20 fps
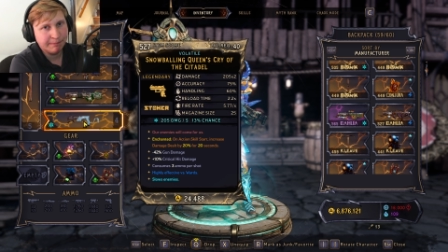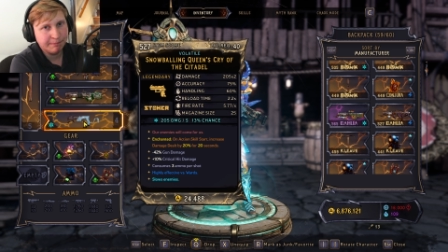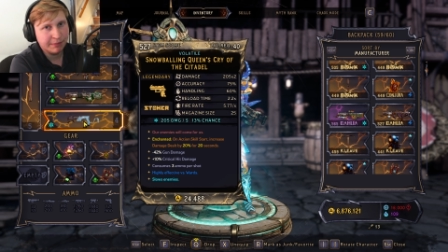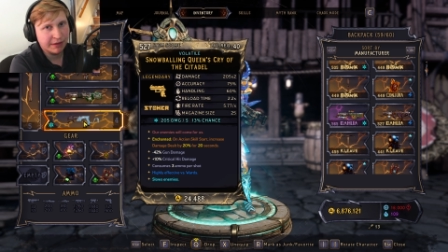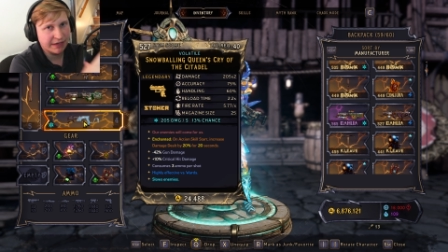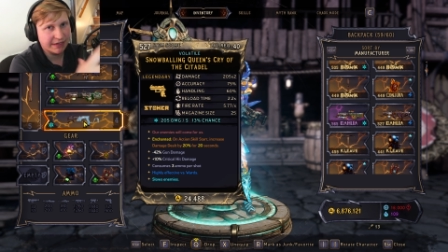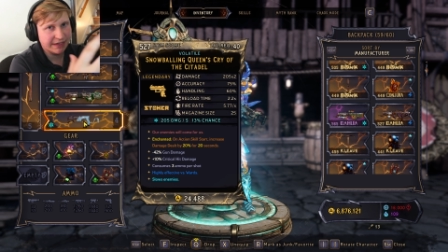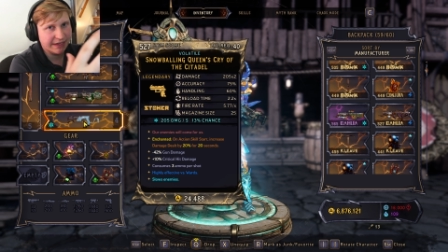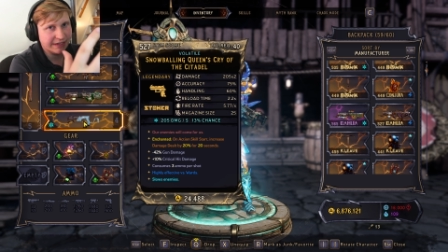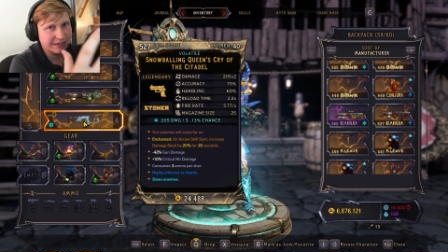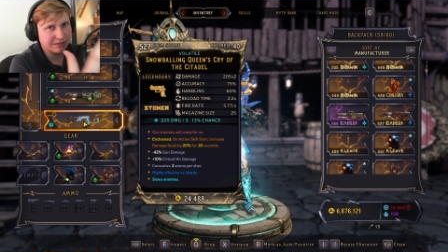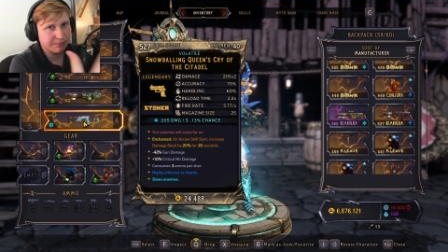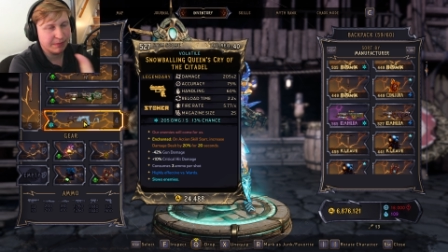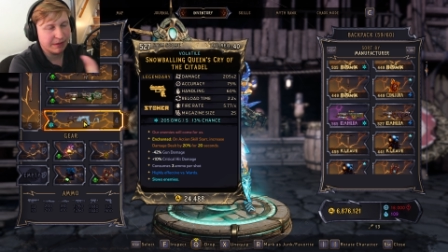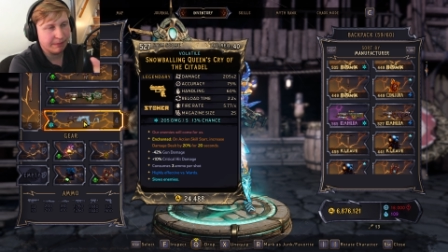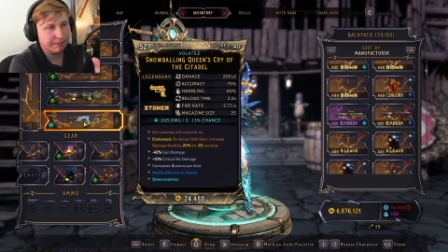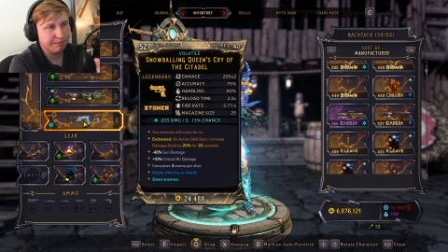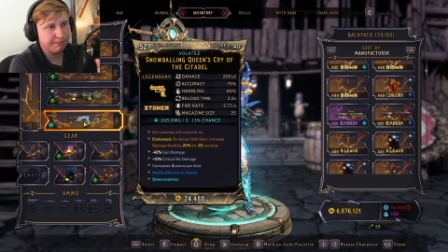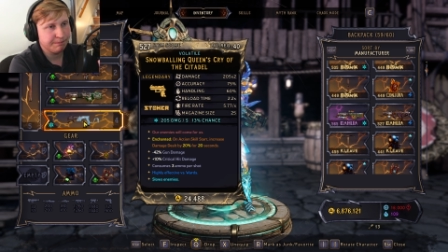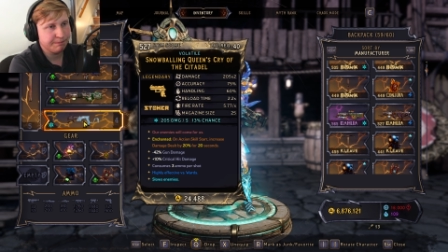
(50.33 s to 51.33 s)
but it's
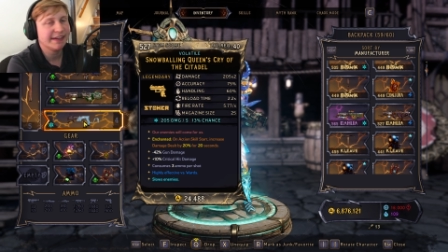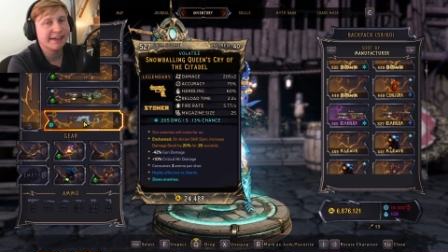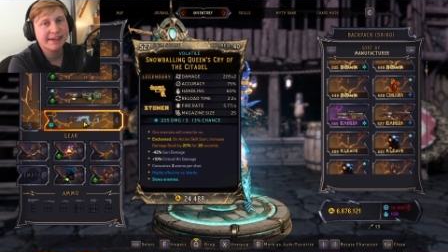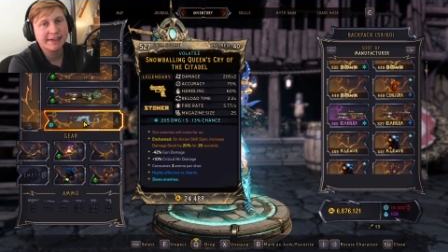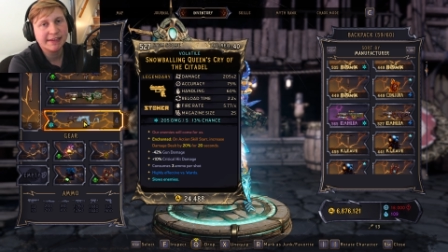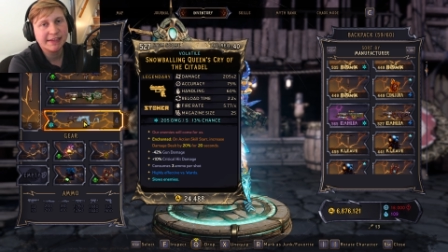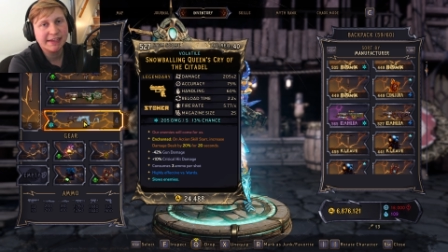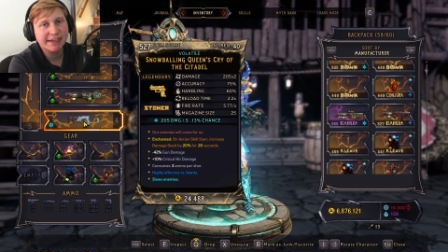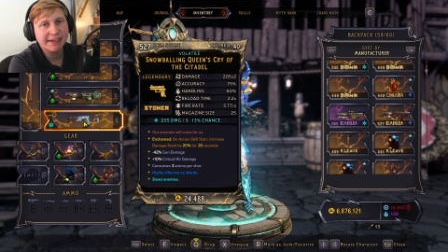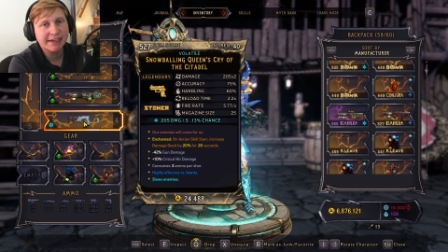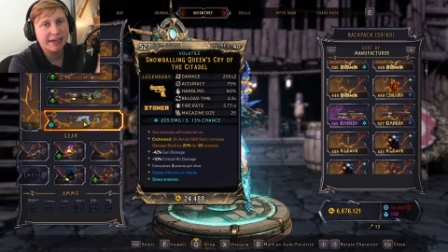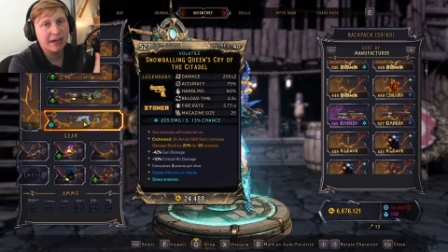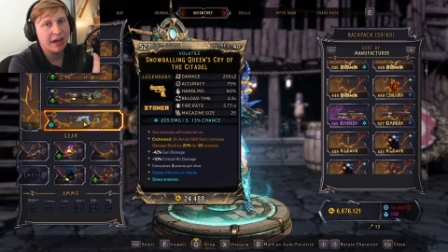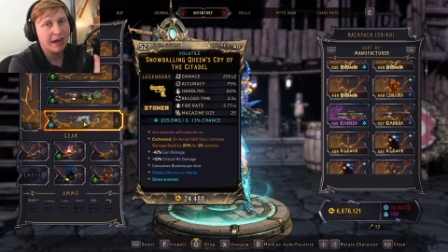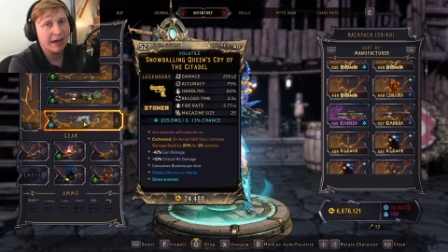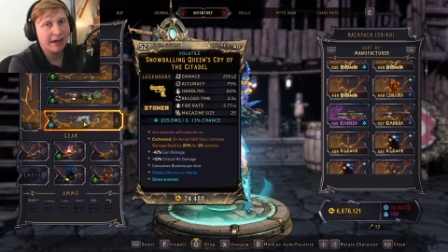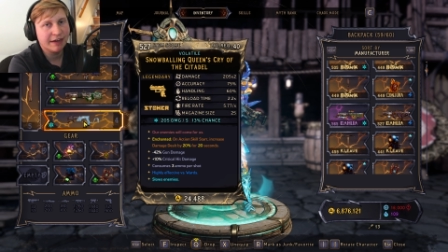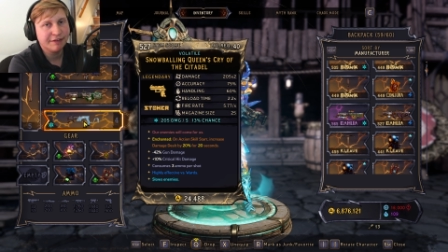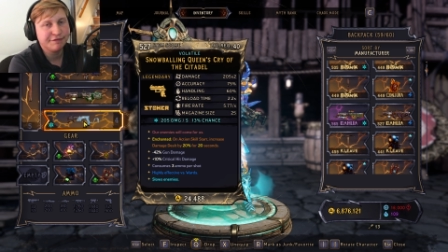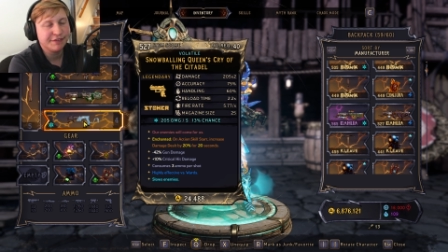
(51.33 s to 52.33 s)
been hiddenly
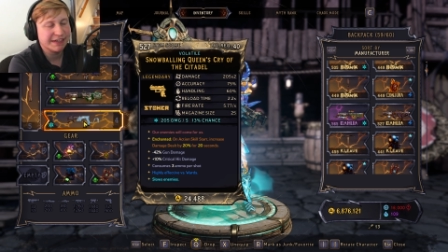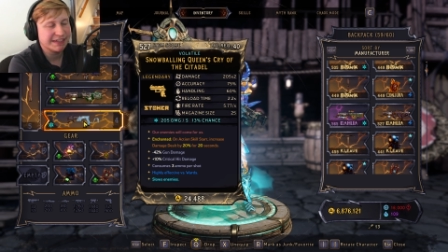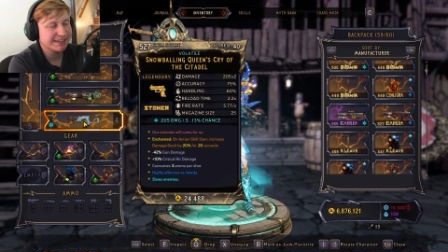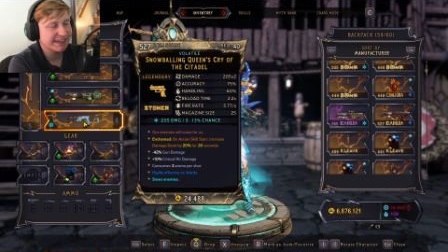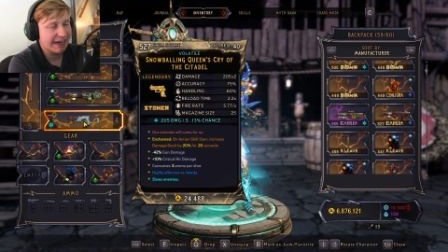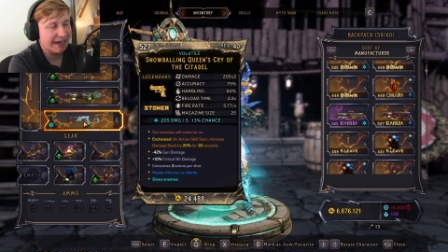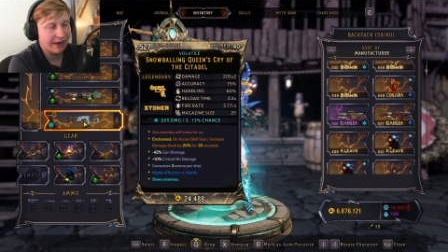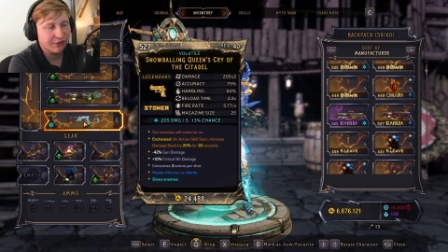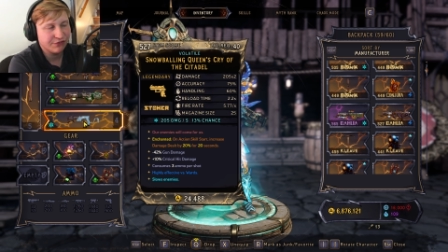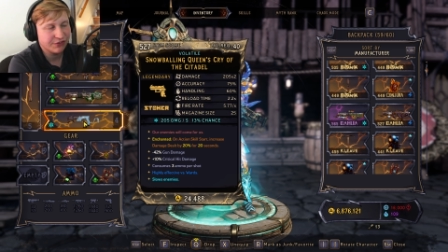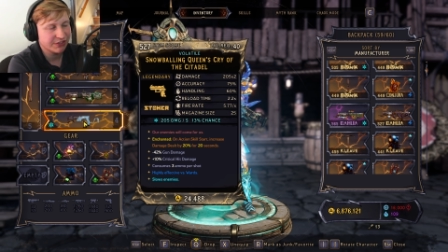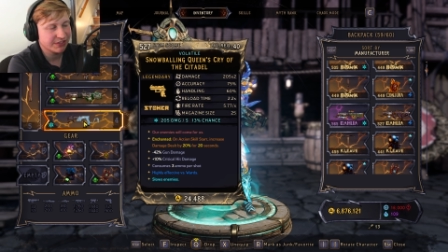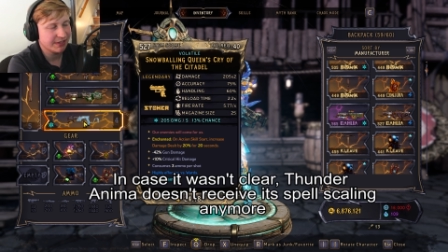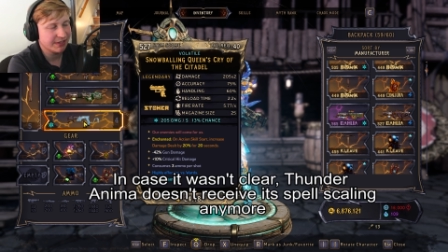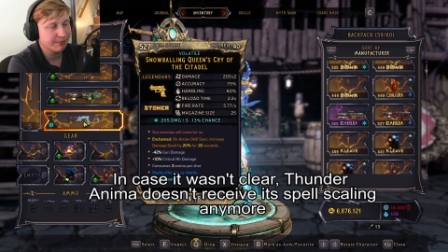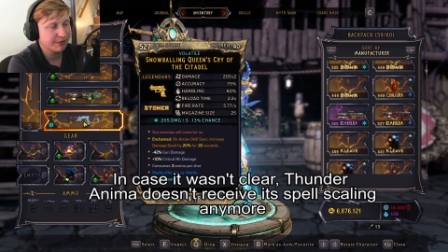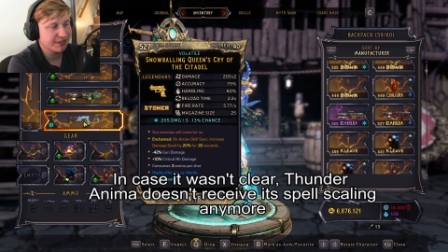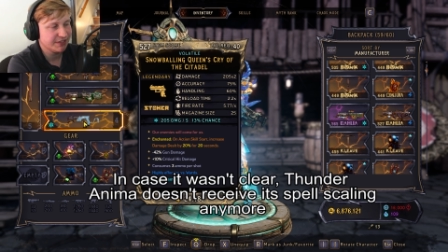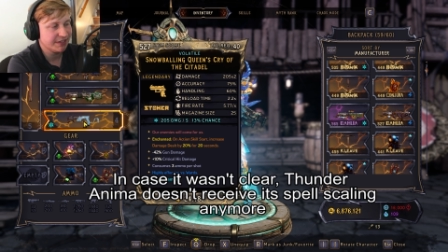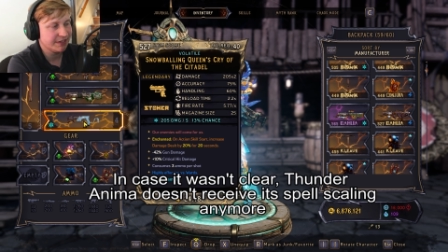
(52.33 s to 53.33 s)
hot fixed out for
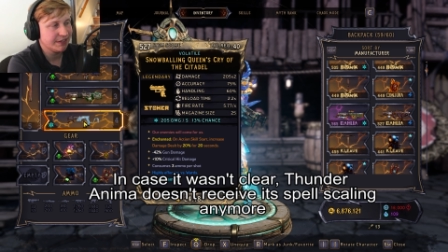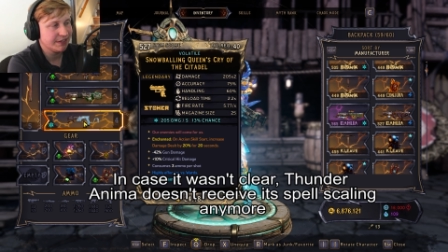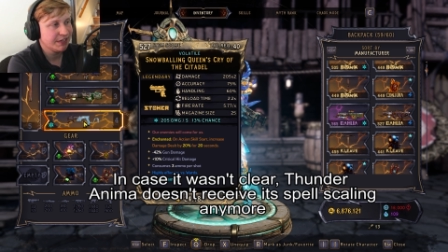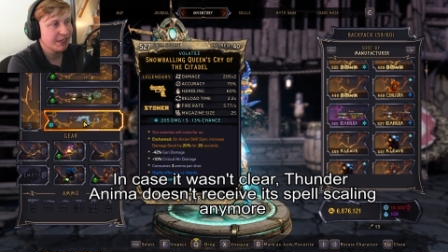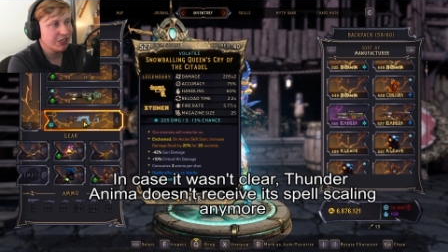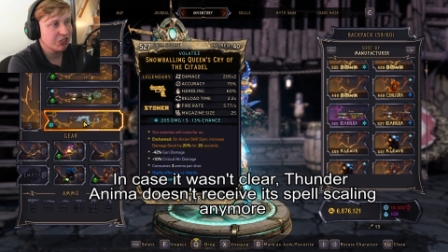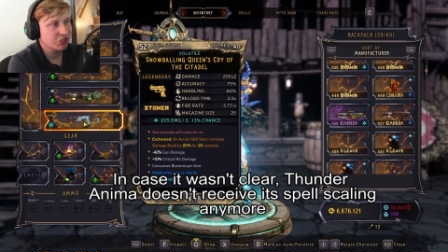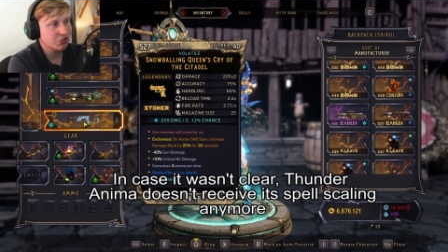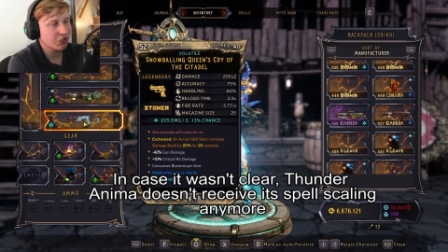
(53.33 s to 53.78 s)
some reason.